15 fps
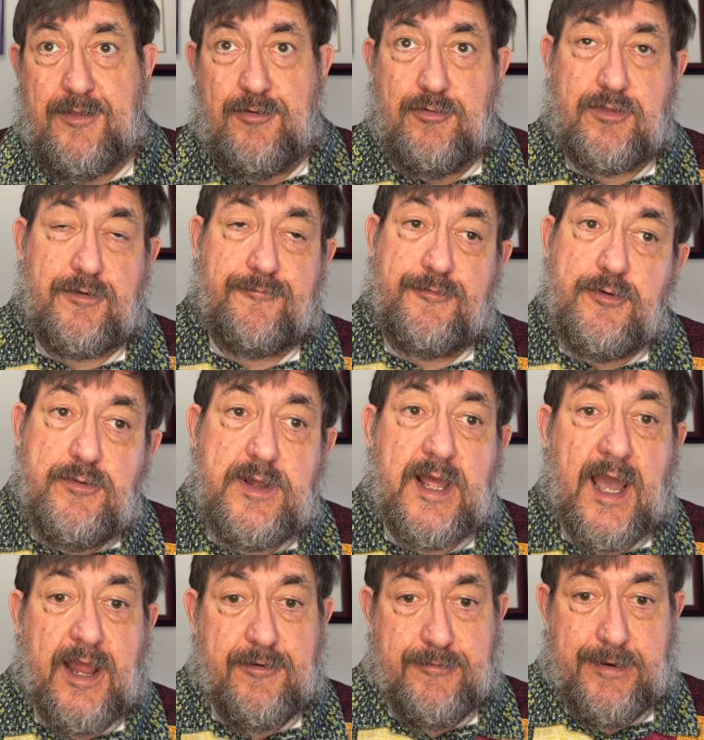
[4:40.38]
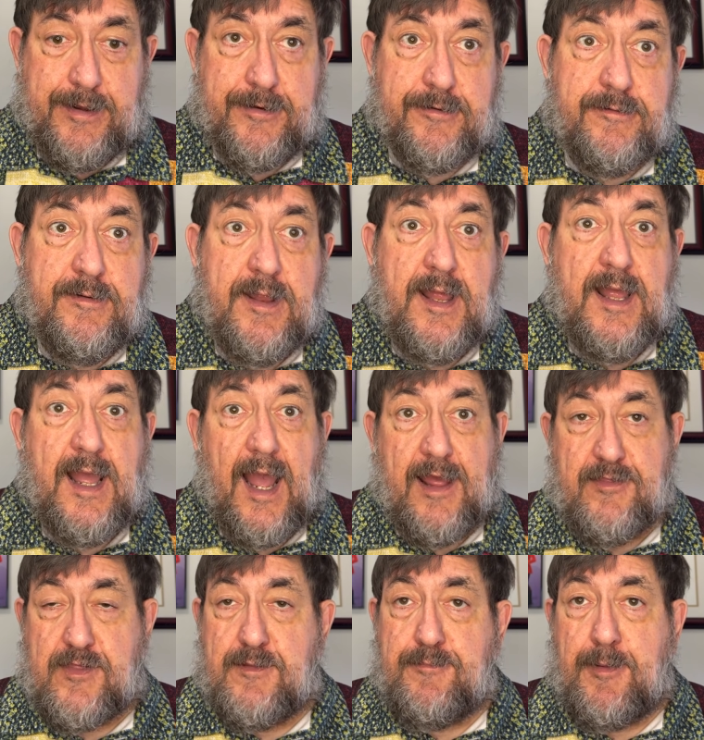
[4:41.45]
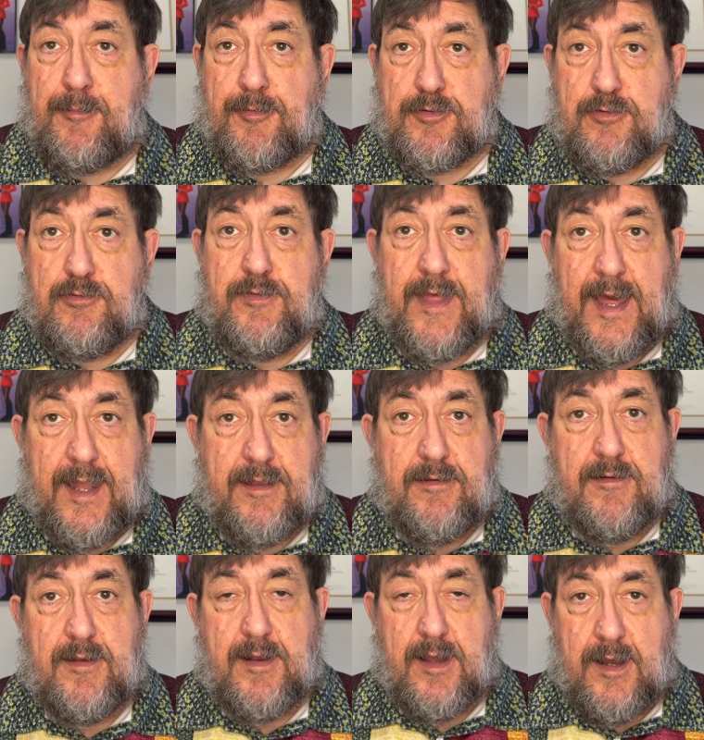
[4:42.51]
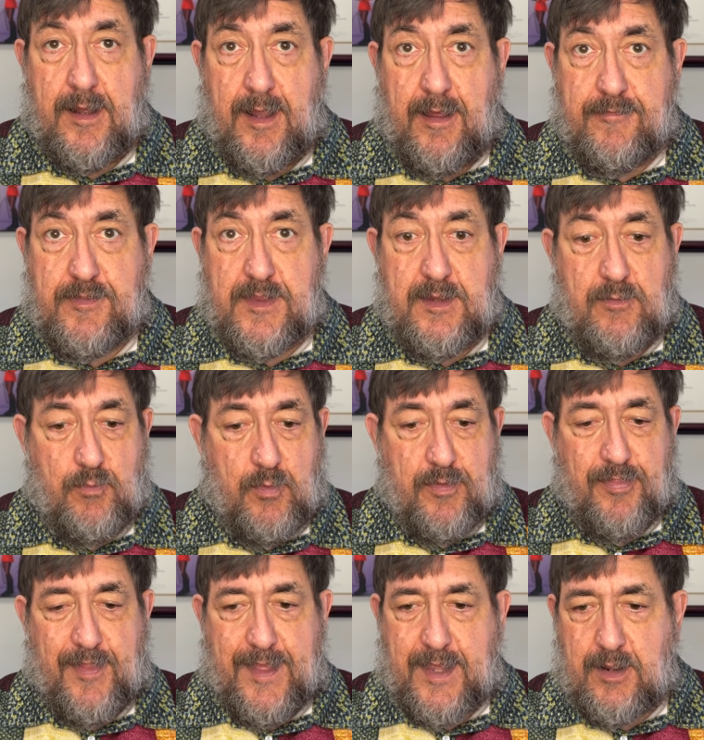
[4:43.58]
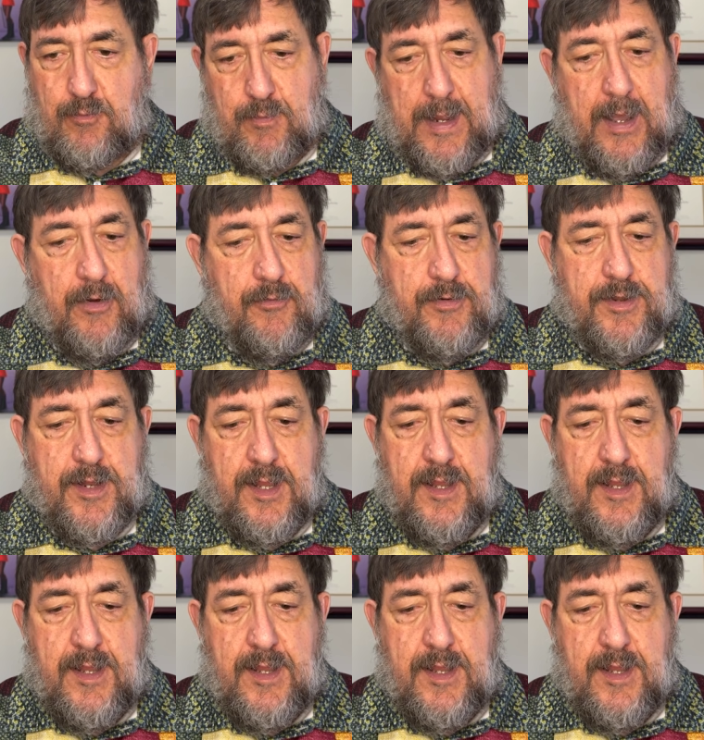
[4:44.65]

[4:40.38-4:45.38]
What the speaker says: use a food dehydrator. I've seen people do that. I've seen with like a round